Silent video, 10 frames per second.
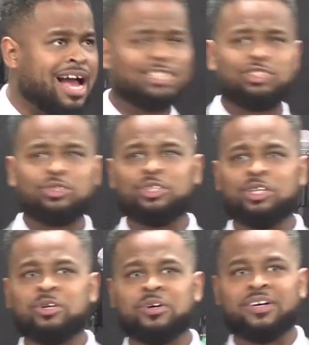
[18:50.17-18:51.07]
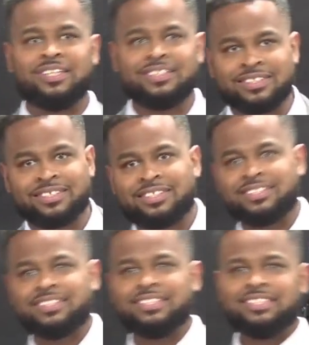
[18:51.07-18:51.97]
saw the Lord
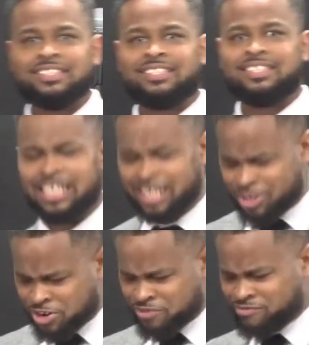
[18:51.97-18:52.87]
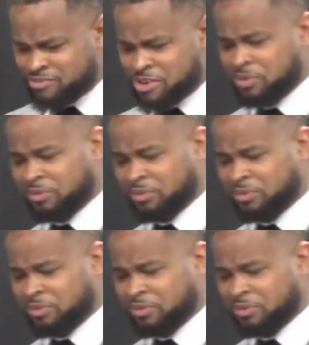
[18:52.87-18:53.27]
seated on a throne,